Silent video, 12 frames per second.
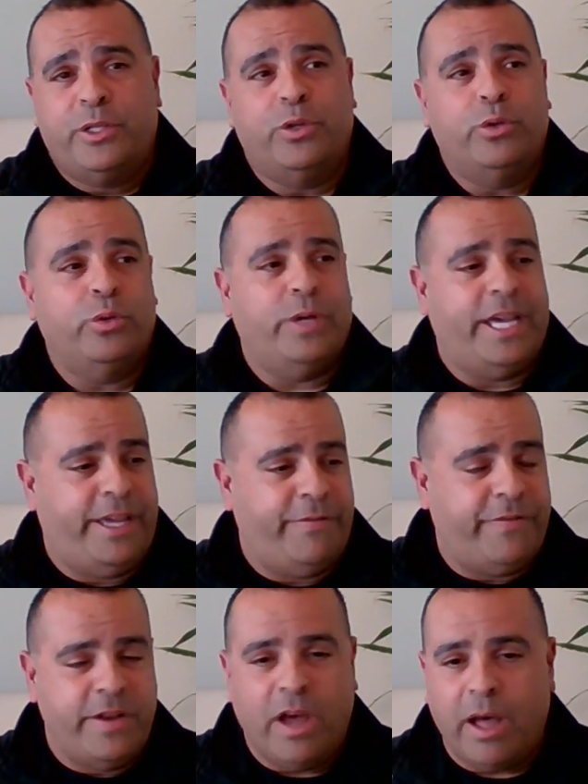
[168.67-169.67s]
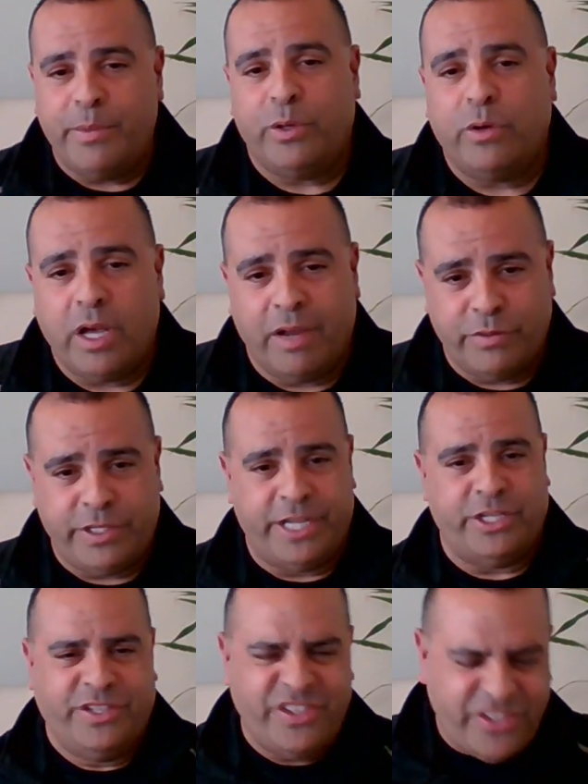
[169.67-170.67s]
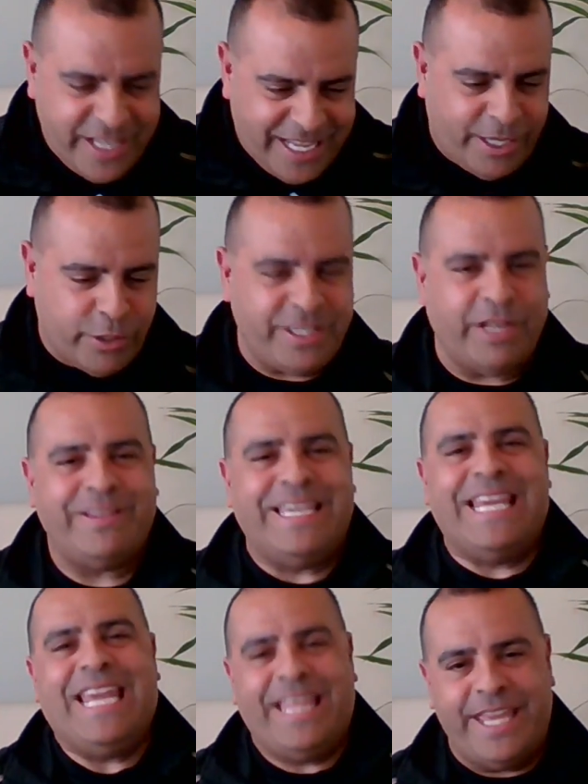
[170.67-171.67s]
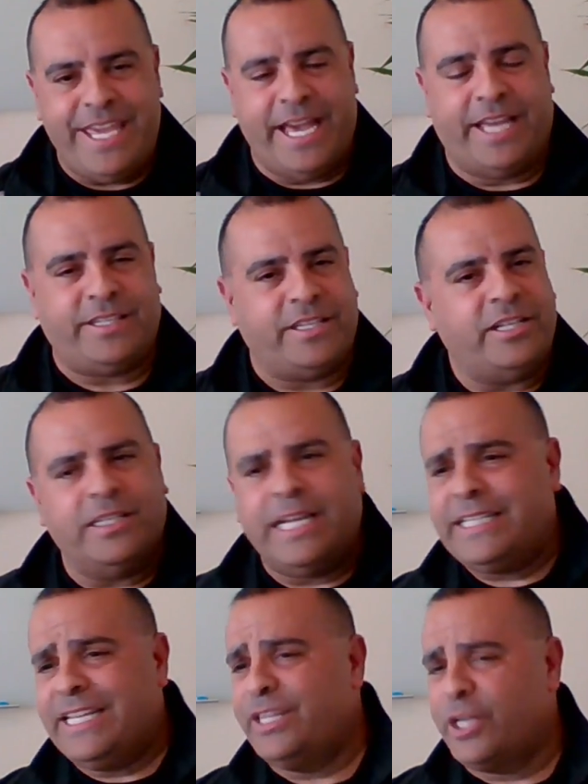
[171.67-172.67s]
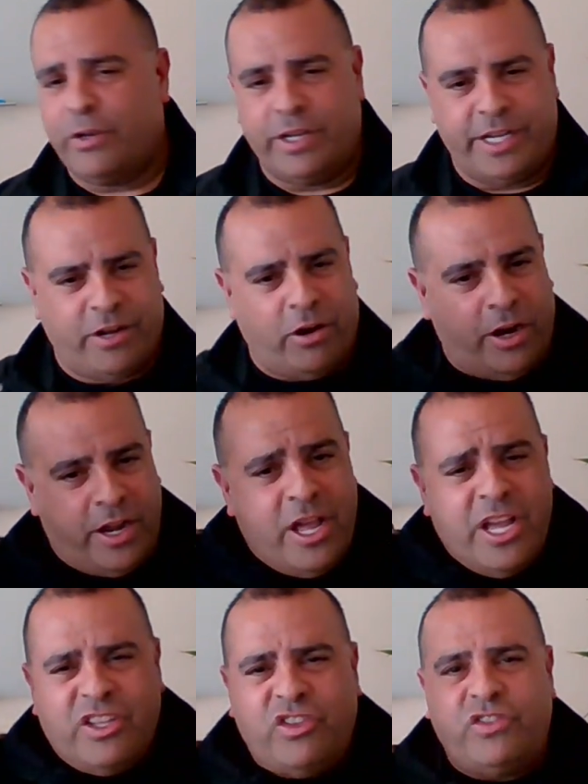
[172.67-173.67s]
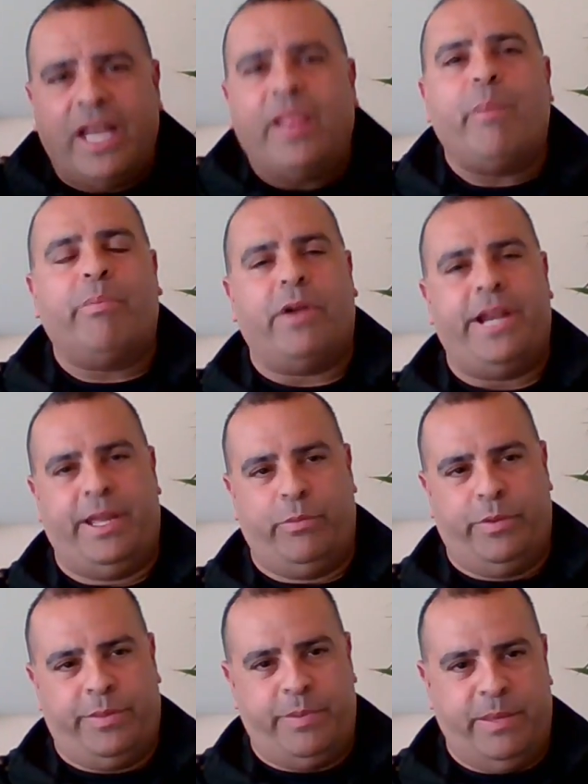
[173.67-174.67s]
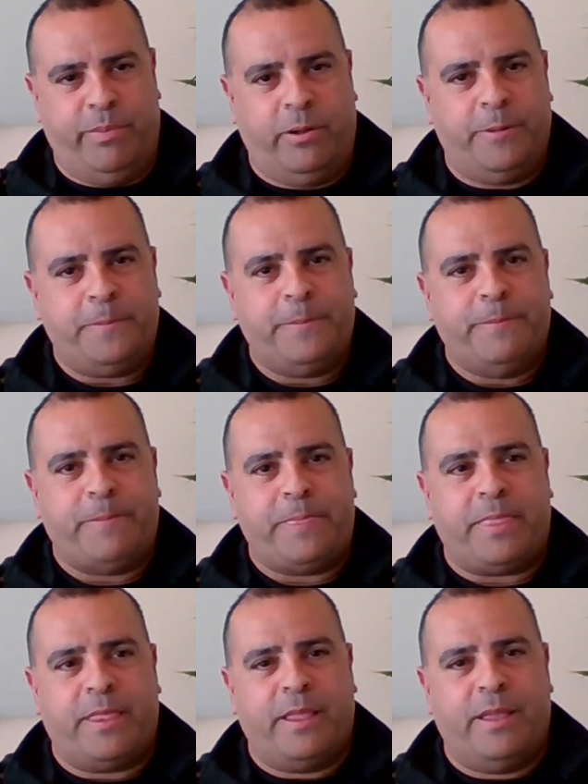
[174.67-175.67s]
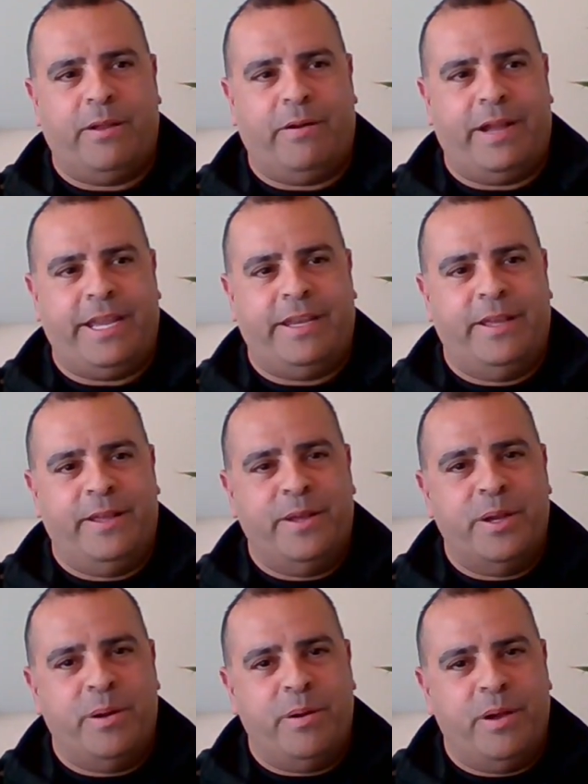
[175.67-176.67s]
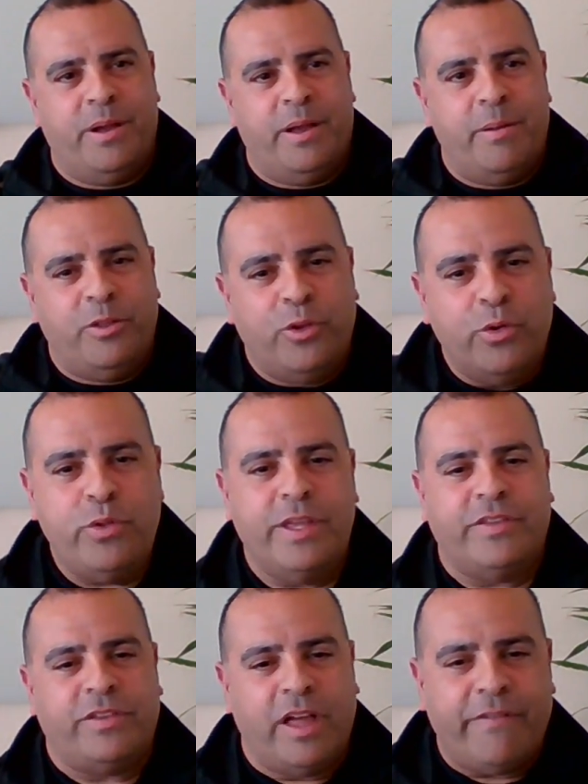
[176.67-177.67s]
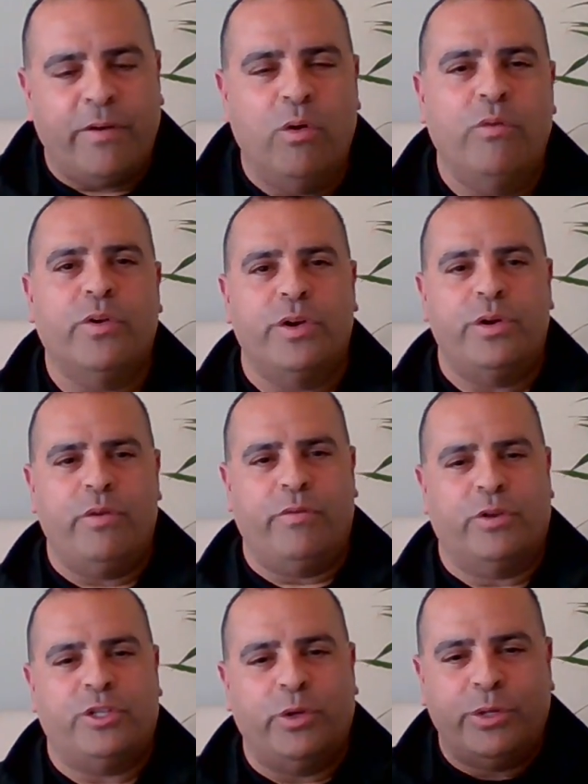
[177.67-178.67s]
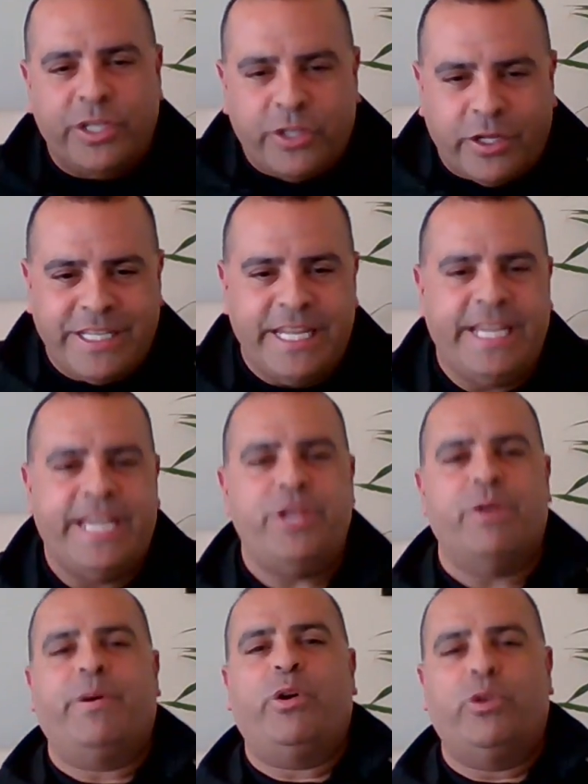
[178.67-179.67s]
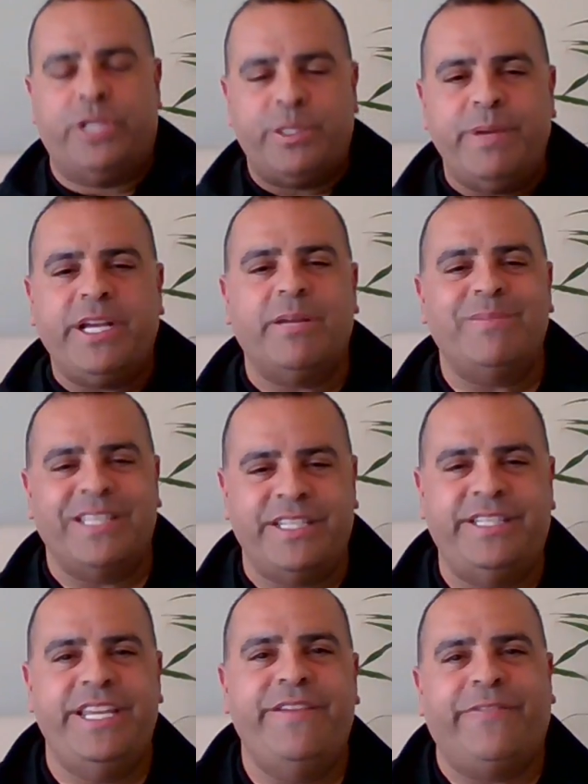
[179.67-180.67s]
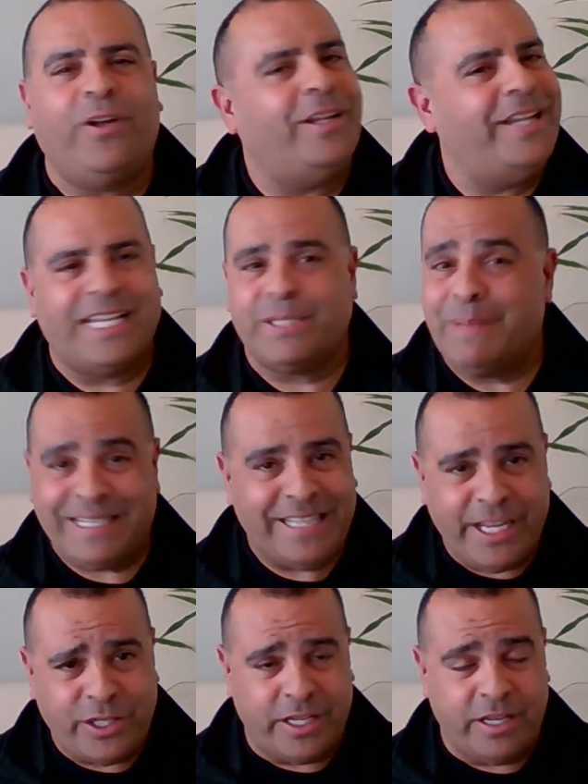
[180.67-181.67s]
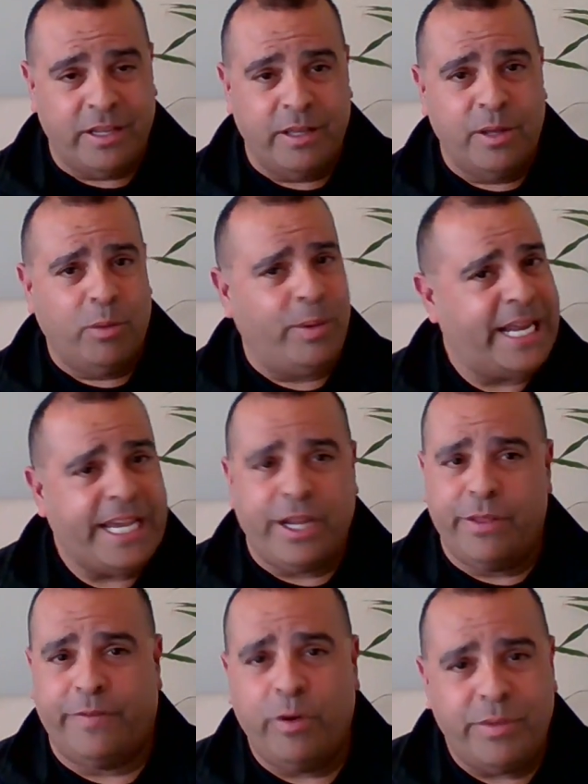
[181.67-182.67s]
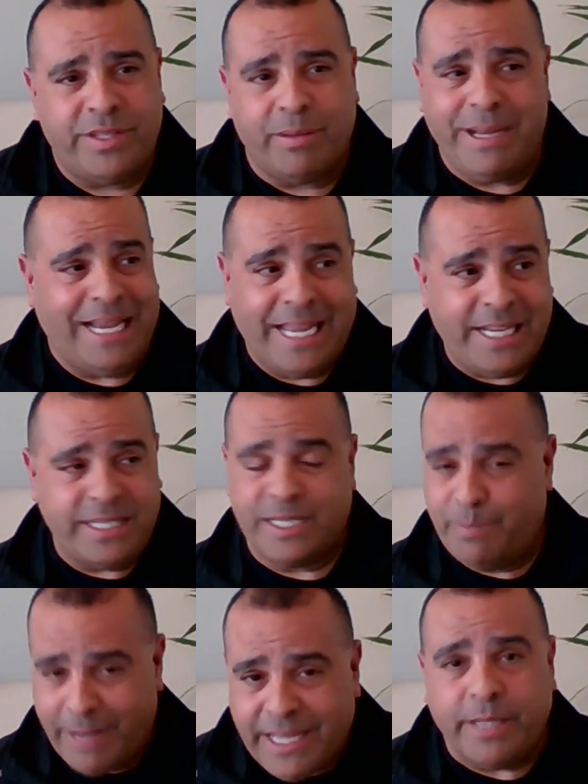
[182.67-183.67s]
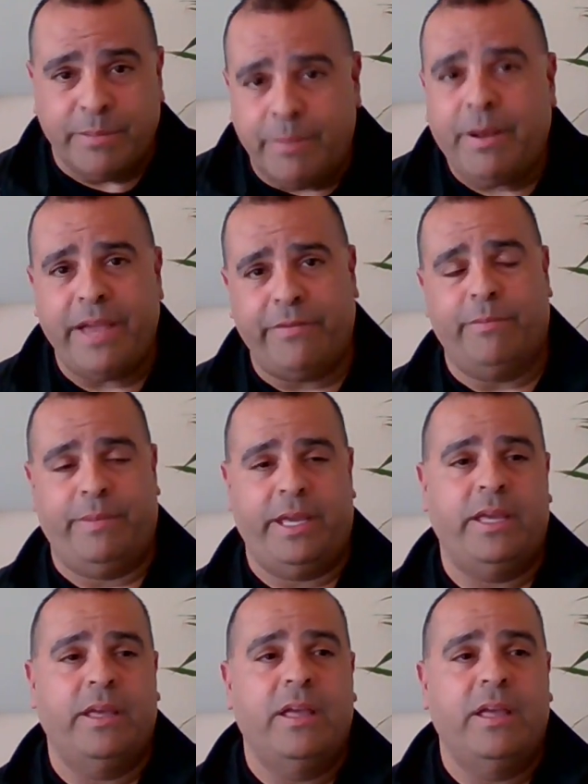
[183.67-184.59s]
to a phenomenal conversation, seeing yourself getting the yes, collecting the credit card, celebrating with people, right? Do this stuff over and over. So it just starts getting in your bones. This becomes the default expectation. When I get on the phone with somebody, I just expect them to buy from me.